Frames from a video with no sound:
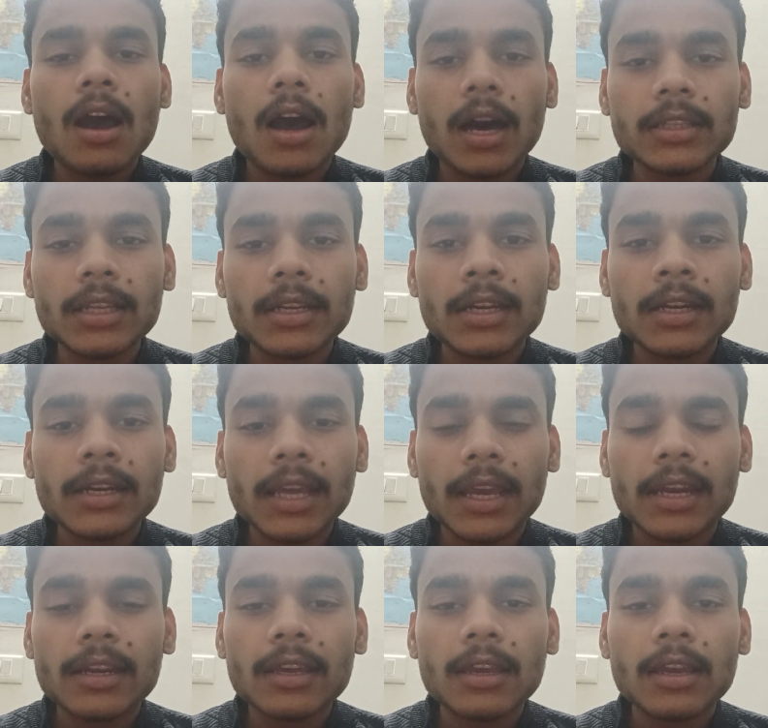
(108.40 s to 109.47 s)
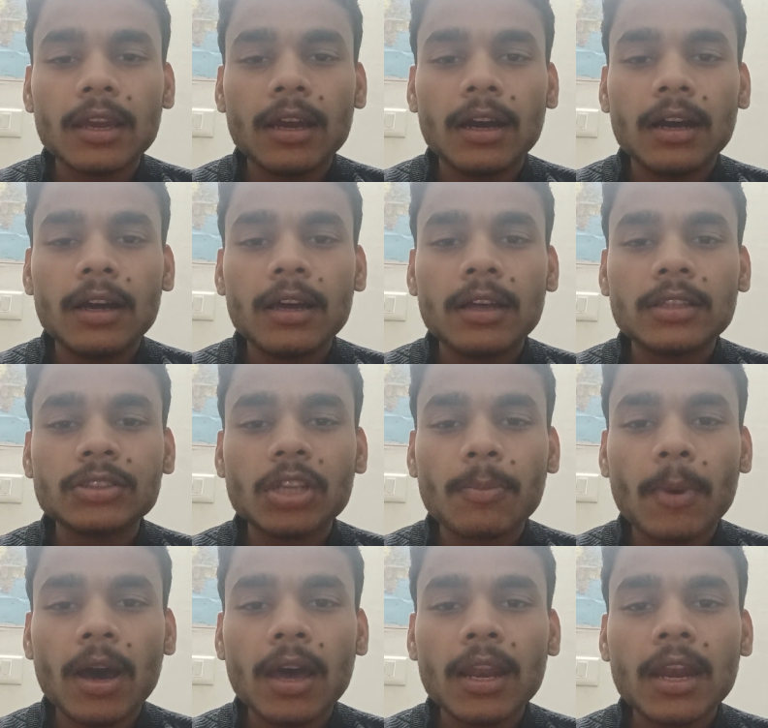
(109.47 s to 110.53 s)
Other than that,
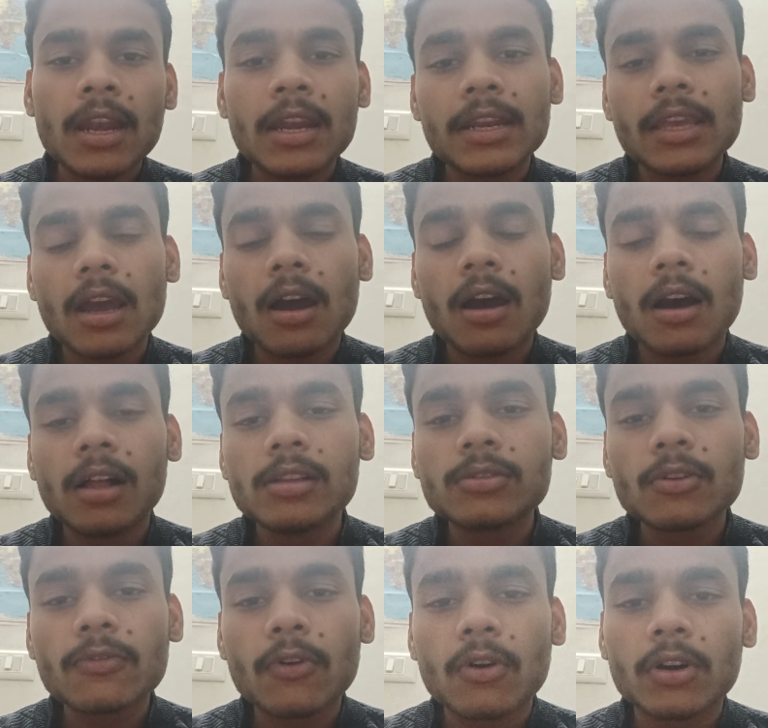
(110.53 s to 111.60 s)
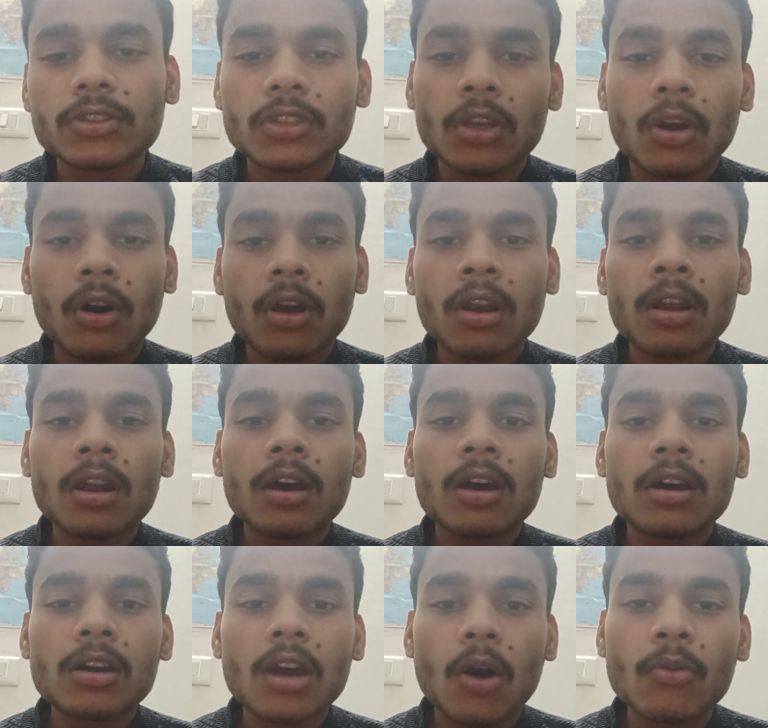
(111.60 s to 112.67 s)
Japan and India also focusing
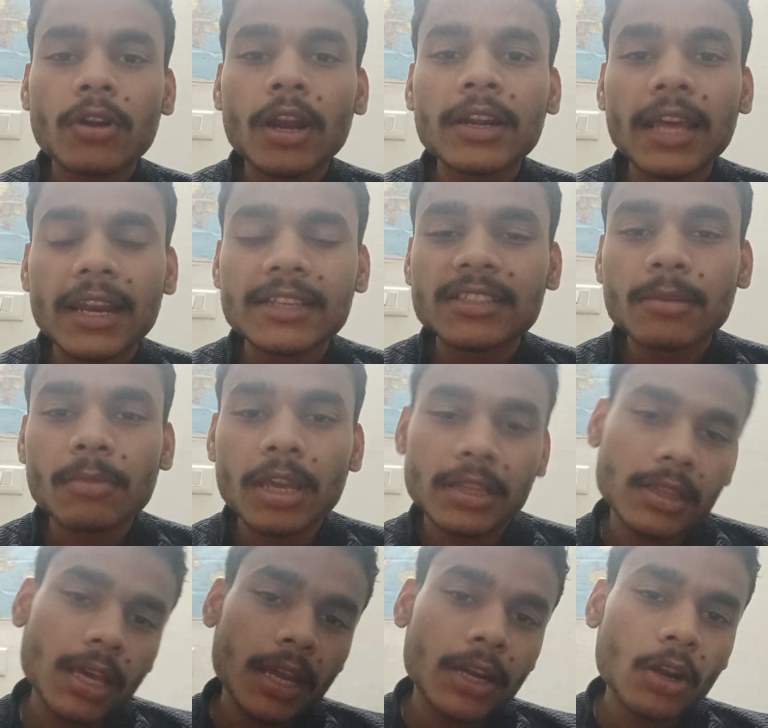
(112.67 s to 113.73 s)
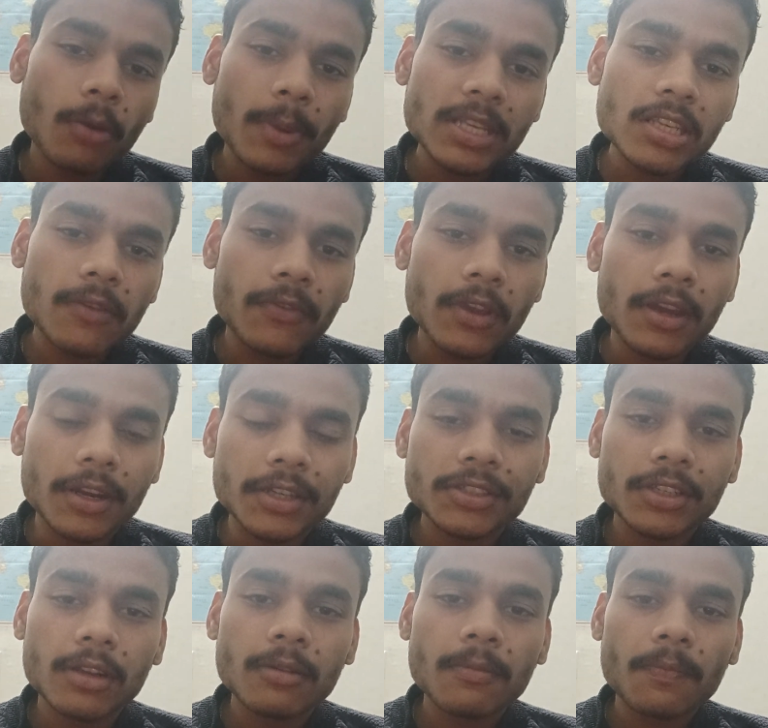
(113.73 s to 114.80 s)
on counter-terrorism in the Indo-Pacific
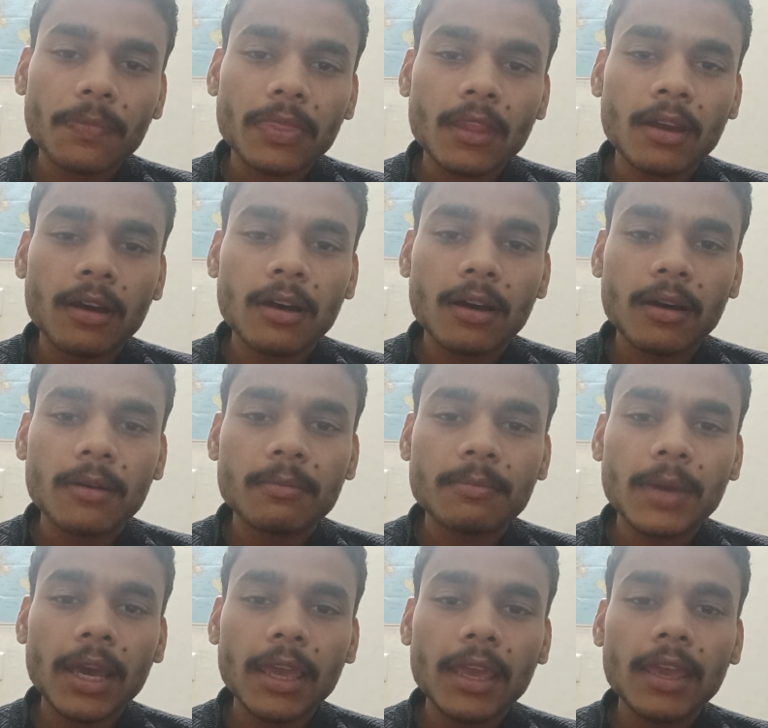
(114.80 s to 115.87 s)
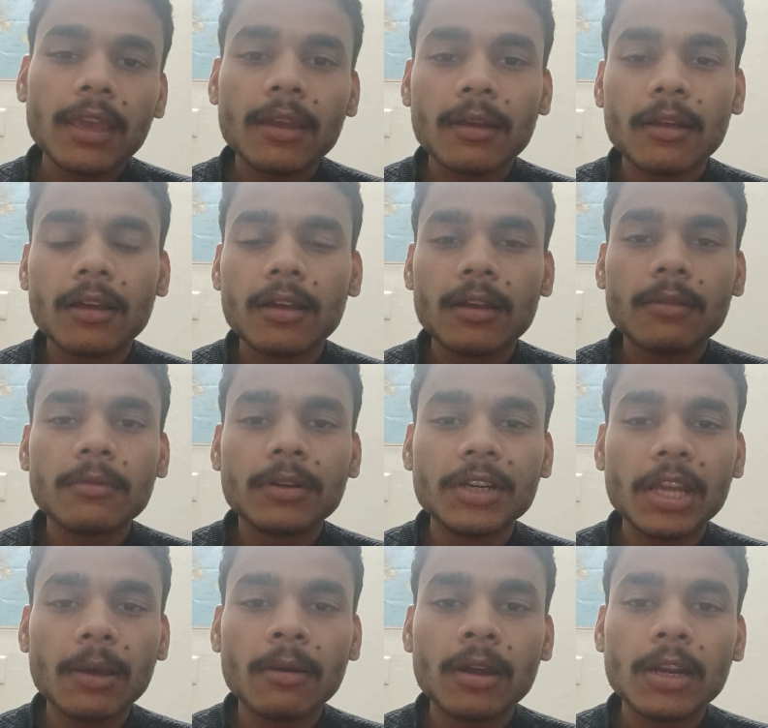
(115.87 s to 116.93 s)
region by
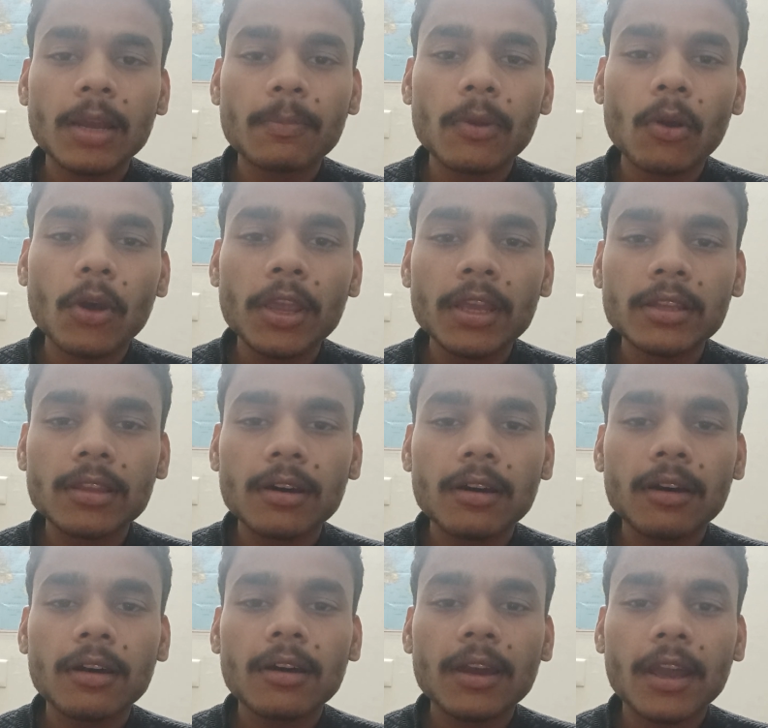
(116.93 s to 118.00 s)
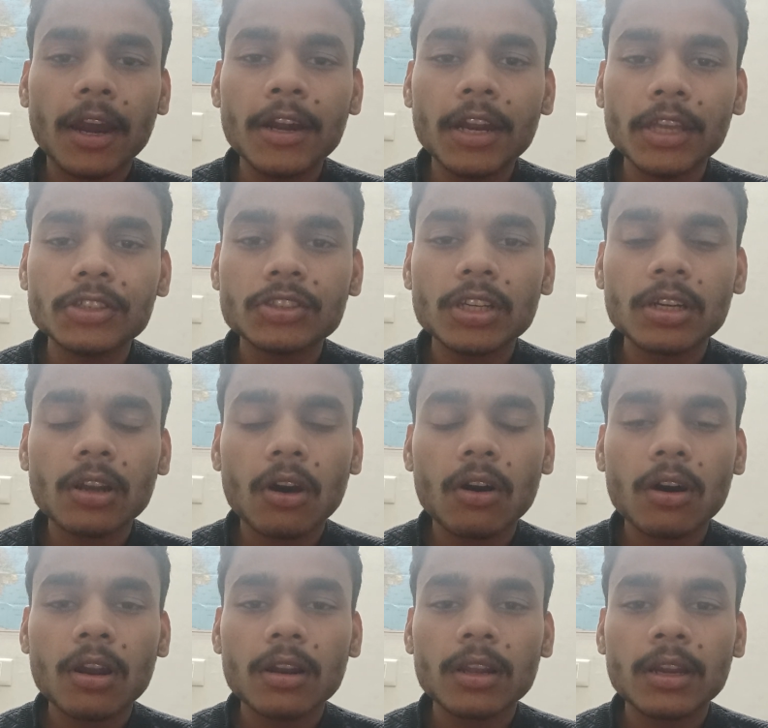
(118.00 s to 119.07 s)
deploying the contingent
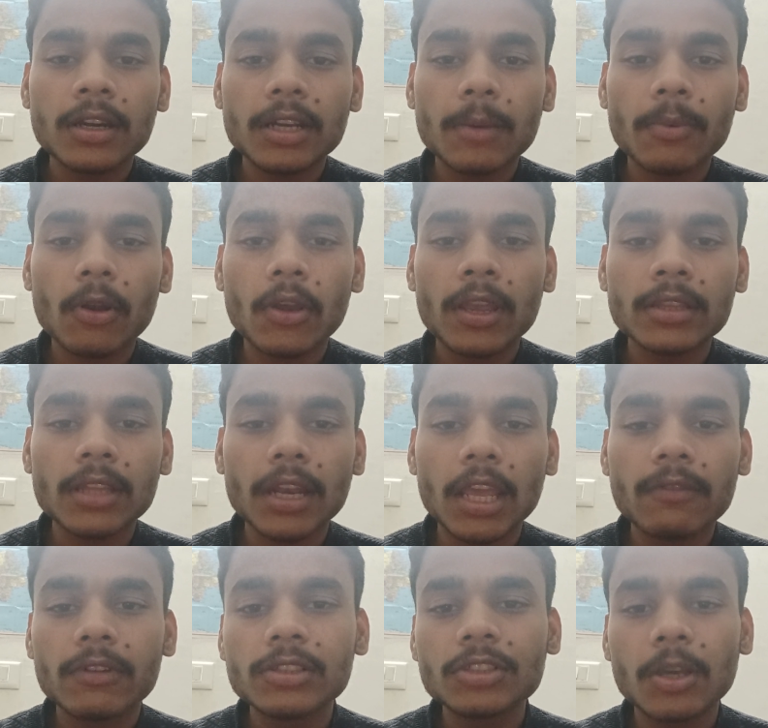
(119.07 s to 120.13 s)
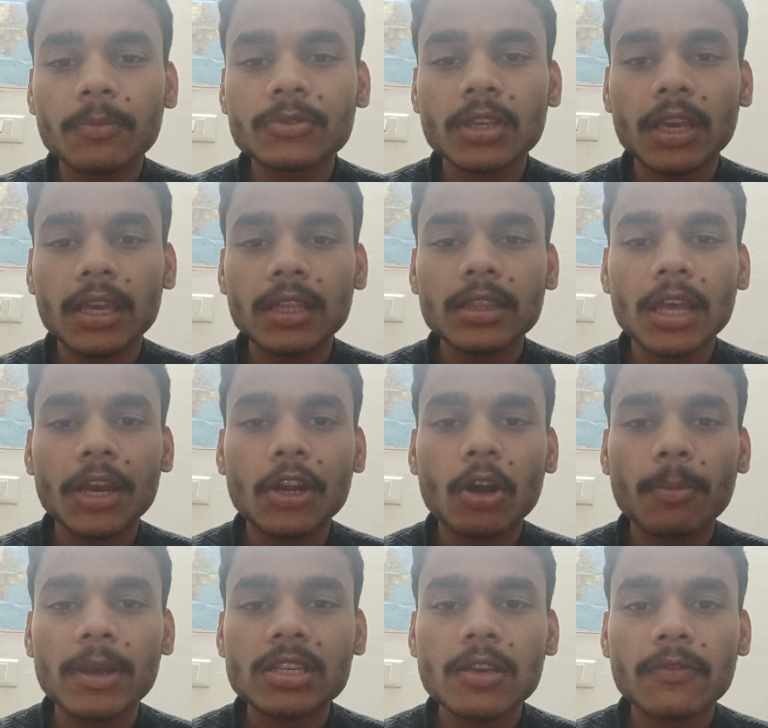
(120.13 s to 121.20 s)
or deploying the naval ships in the
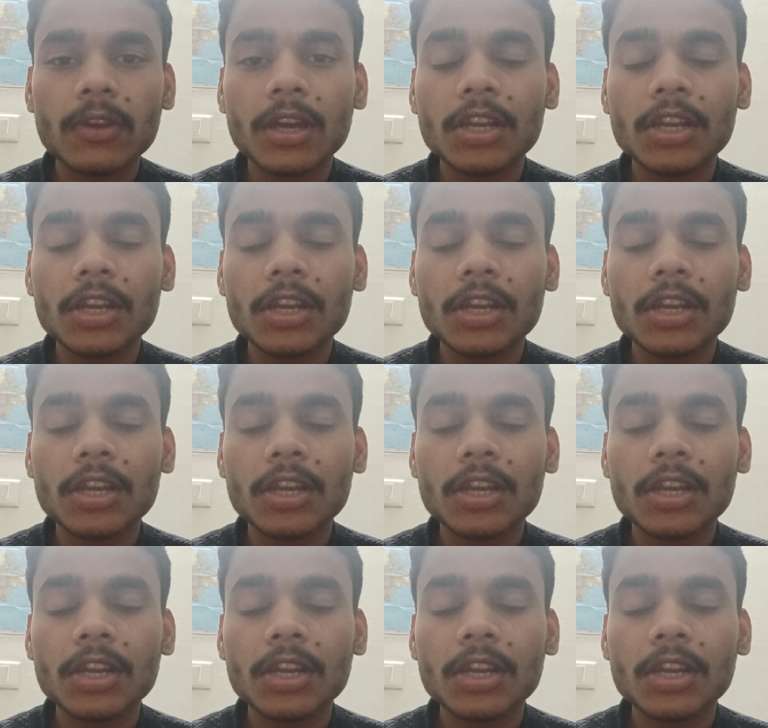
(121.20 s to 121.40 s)
Indo-Pacific